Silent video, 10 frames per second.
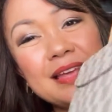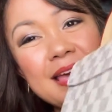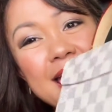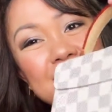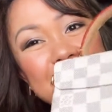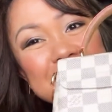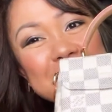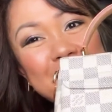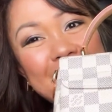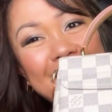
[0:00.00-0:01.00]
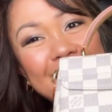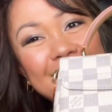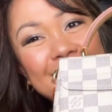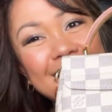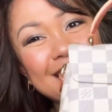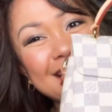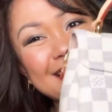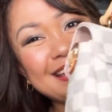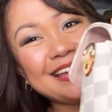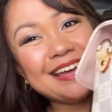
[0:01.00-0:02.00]
and that's the back,
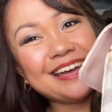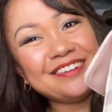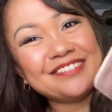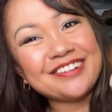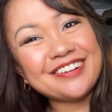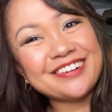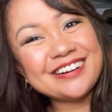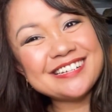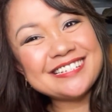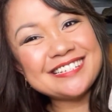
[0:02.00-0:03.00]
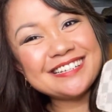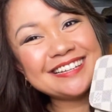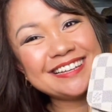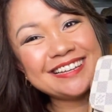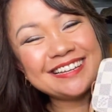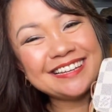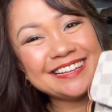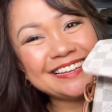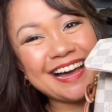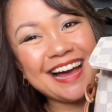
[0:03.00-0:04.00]
and of course,
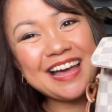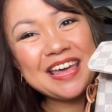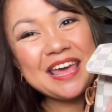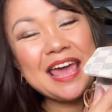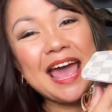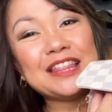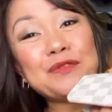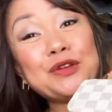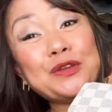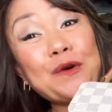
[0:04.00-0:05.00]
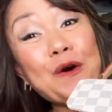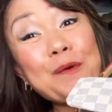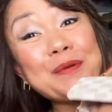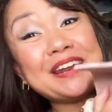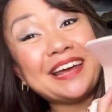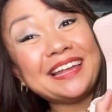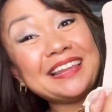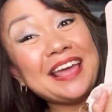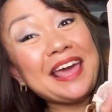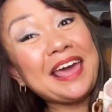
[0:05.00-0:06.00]
yeah, and then when you open it,
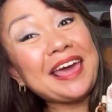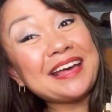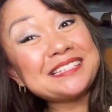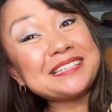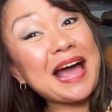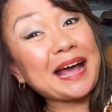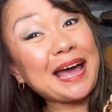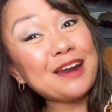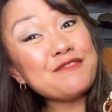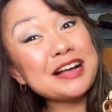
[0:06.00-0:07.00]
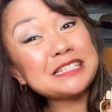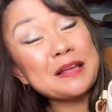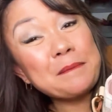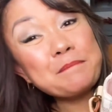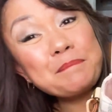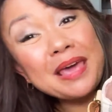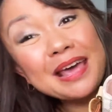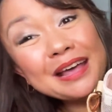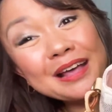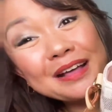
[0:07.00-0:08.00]
it's a canvas
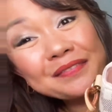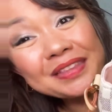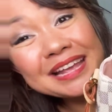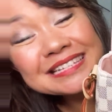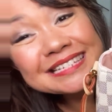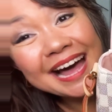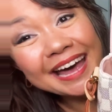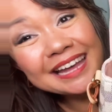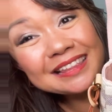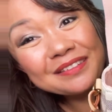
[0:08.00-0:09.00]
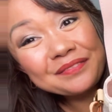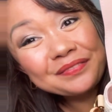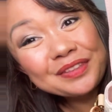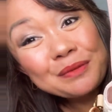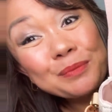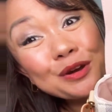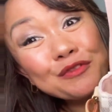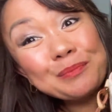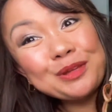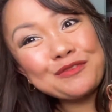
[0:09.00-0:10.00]
pink inside.
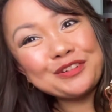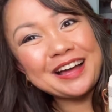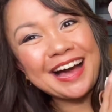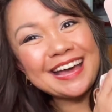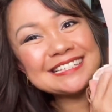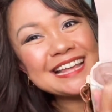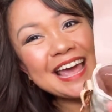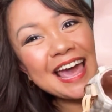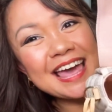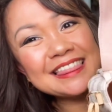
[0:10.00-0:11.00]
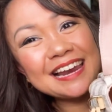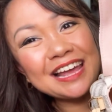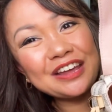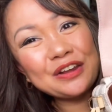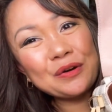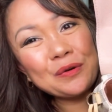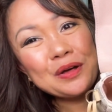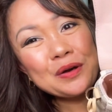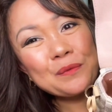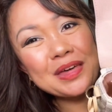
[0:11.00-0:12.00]
Beautiful, guys. And then
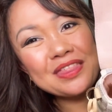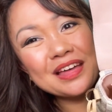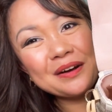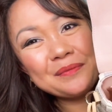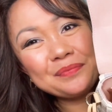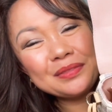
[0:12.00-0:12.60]
with a